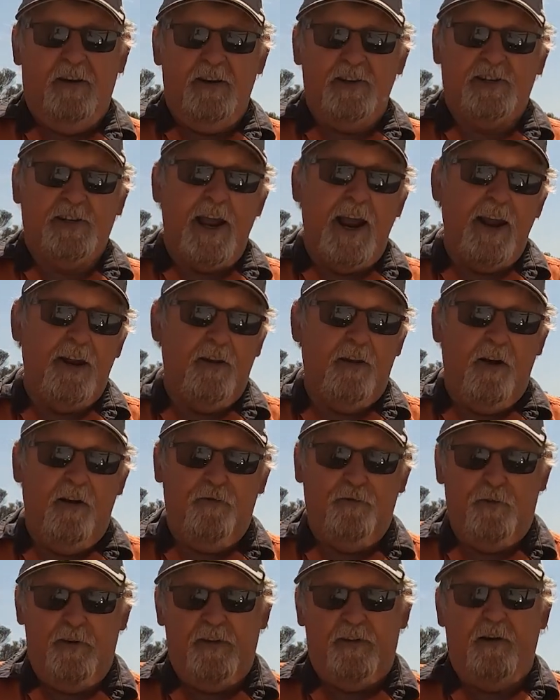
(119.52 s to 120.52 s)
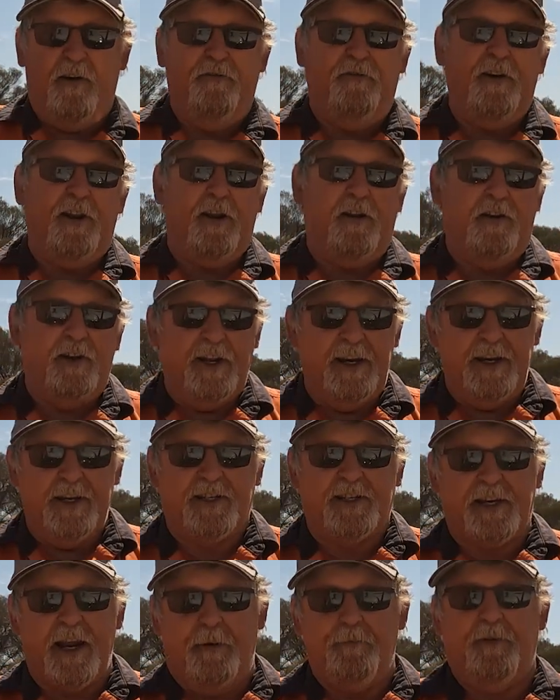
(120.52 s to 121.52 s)
I started off with, I figured I need
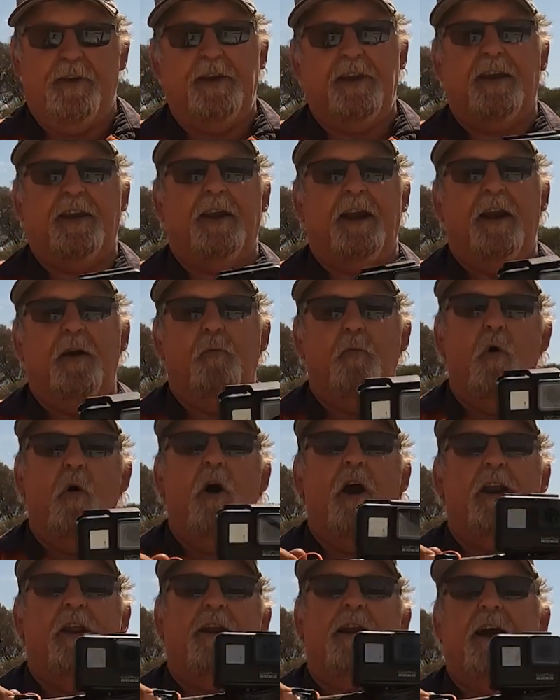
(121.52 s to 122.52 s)
something, you know, wide